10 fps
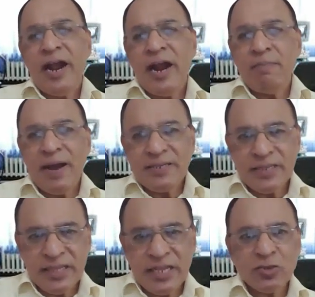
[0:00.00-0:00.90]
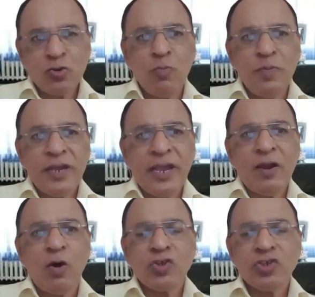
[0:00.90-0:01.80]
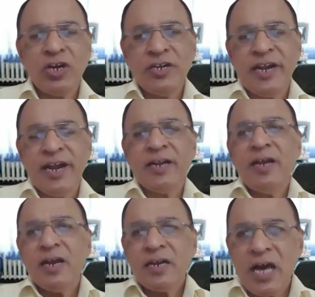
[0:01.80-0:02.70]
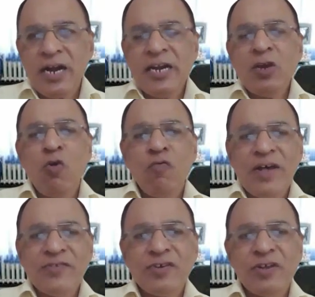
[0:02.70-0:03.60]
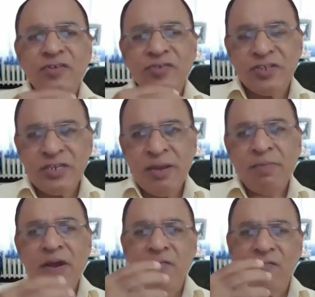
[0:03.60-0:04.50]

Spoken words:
and by stethoscope he can auscultate cardiovascular system